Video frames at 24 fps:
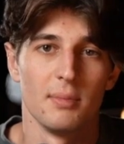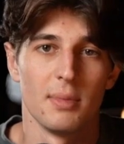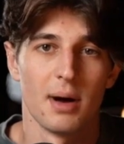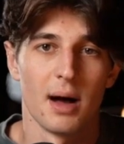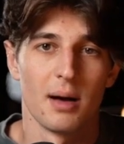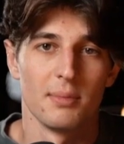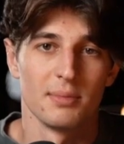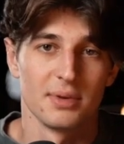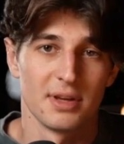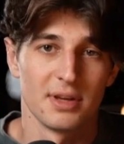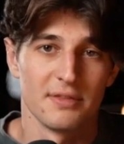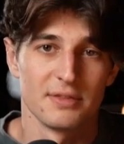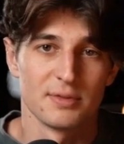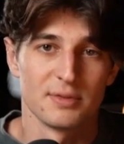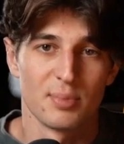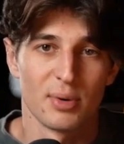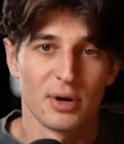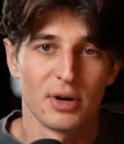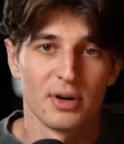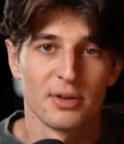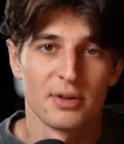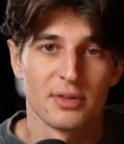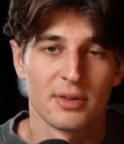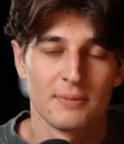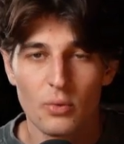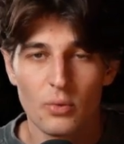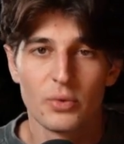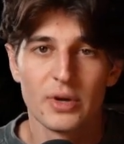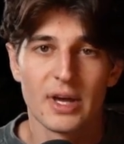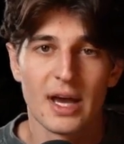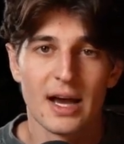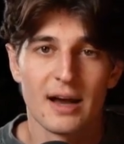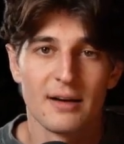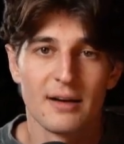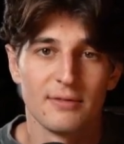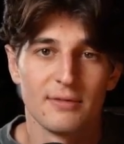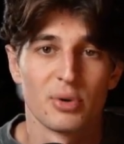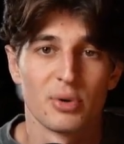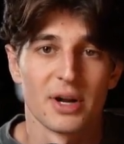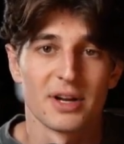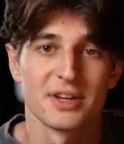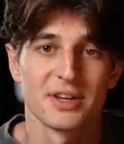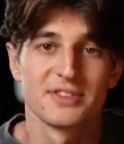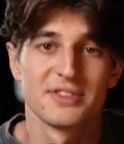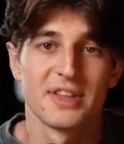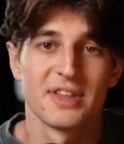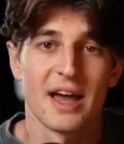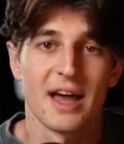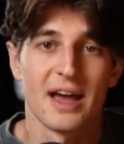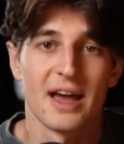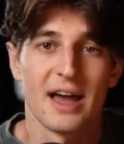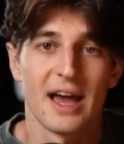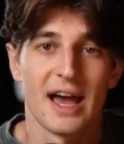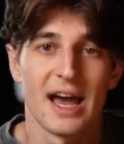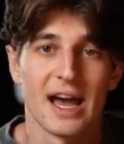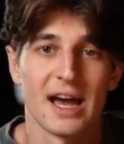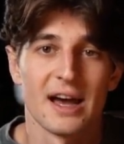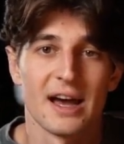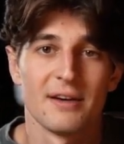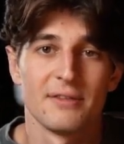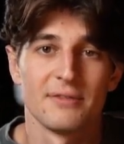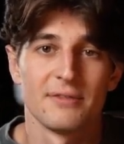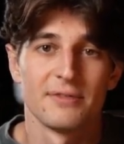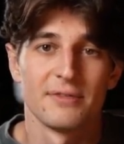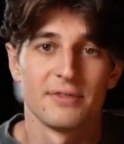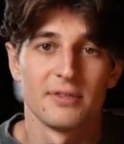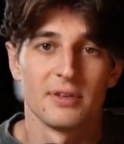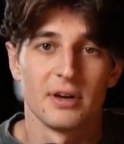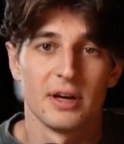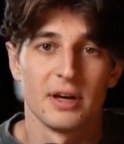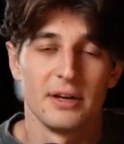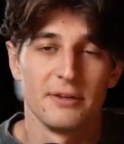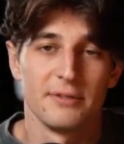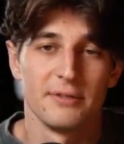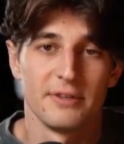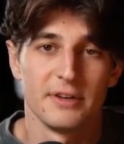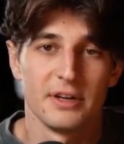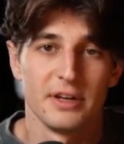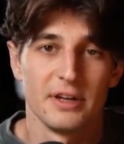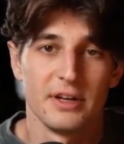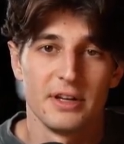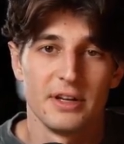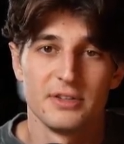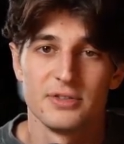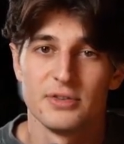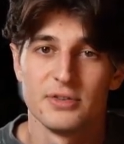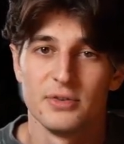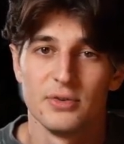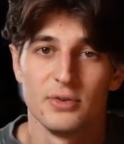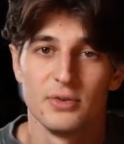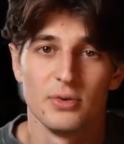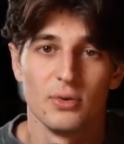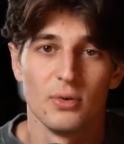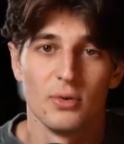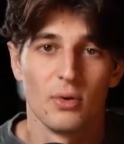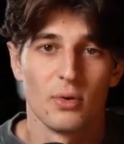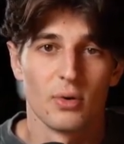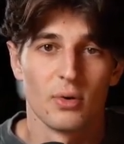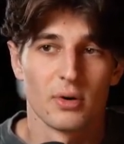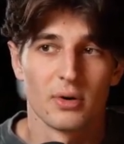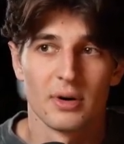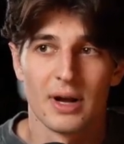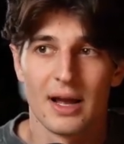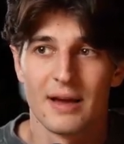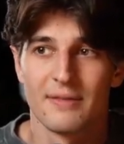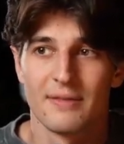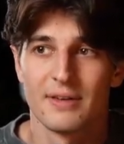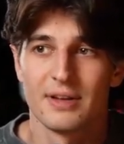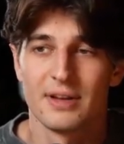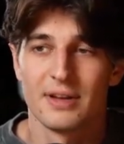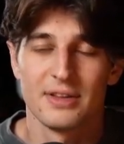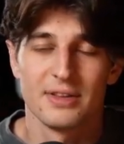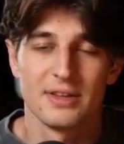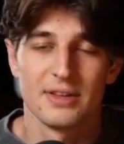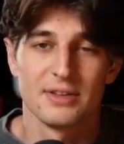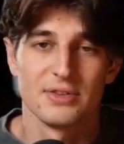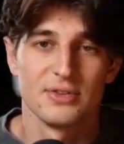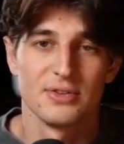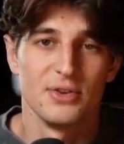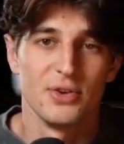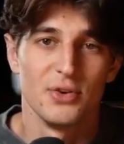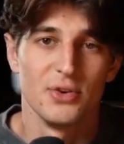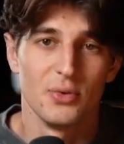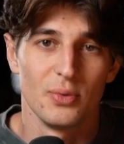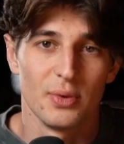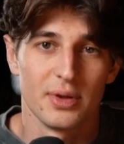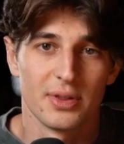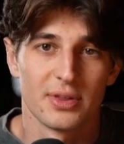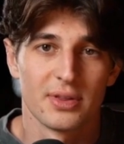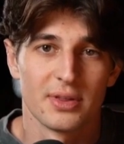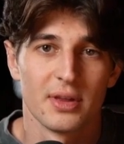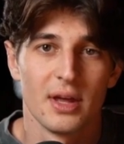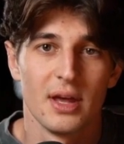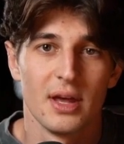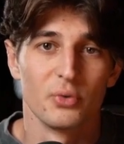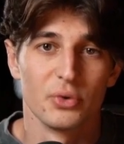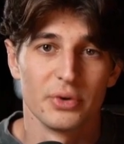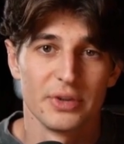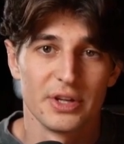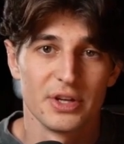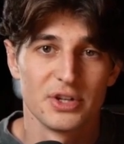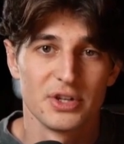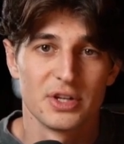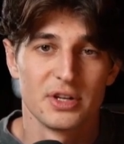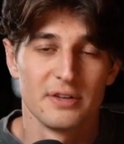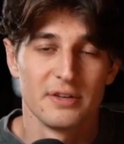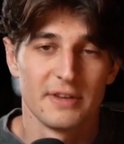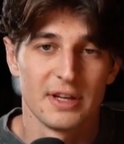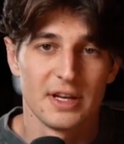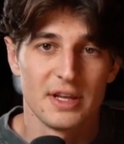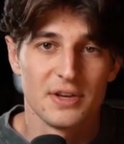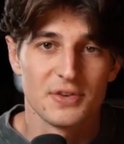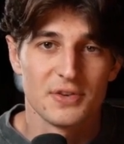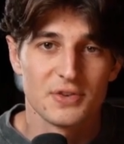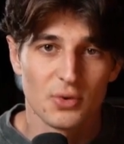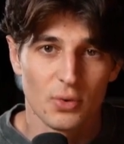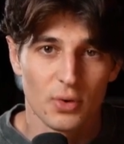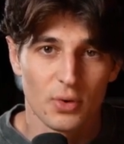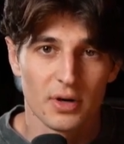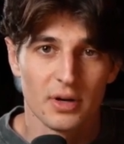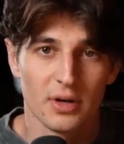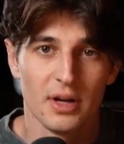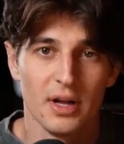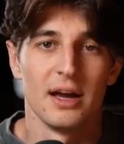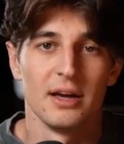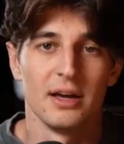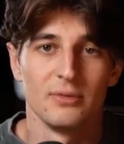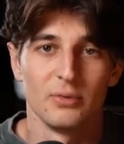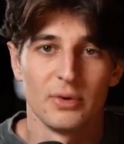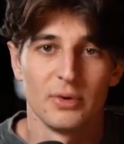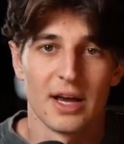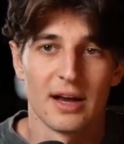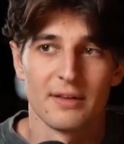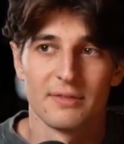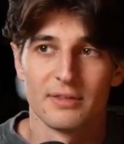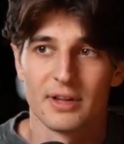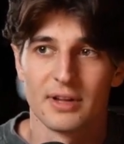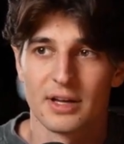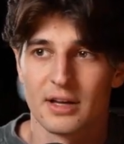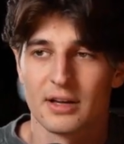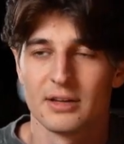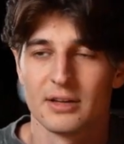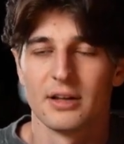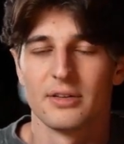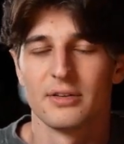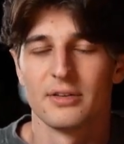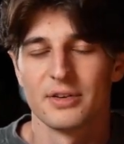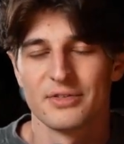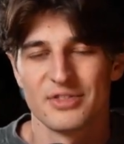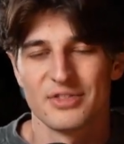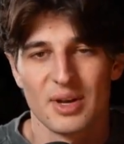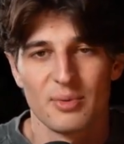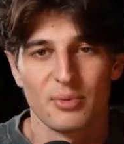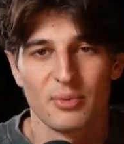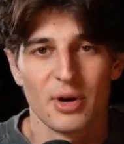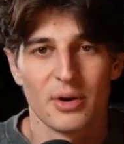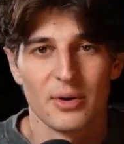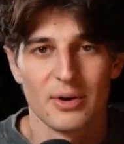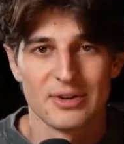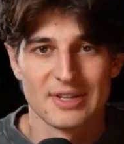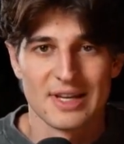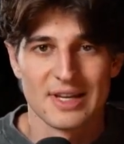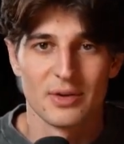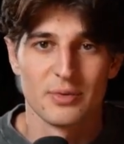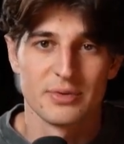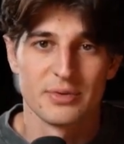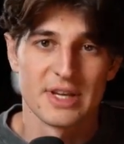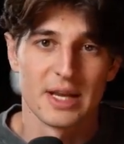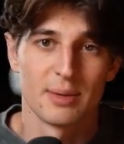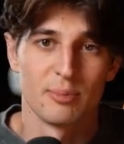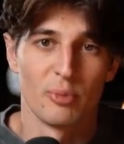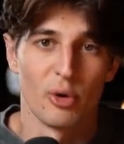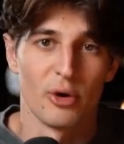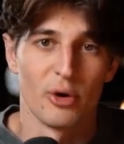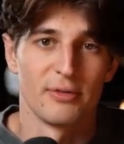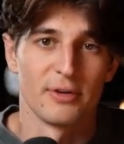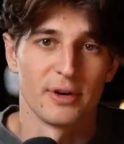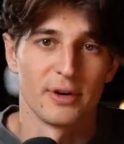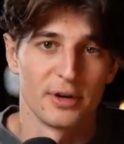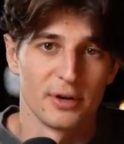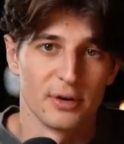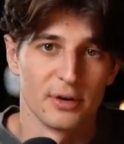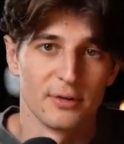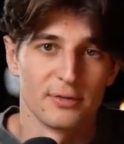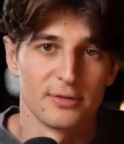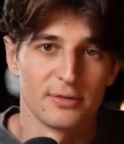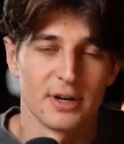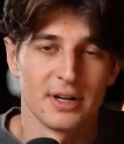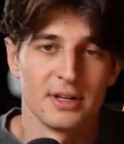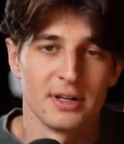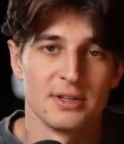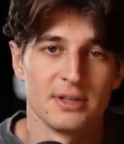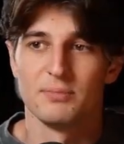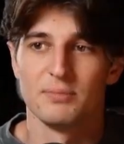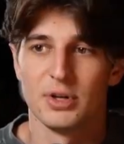mom gives birth, we have products that have an affinity to or have anything to do with religion of any sort. And we have another example I wrote down was boyfriend, girlfriend.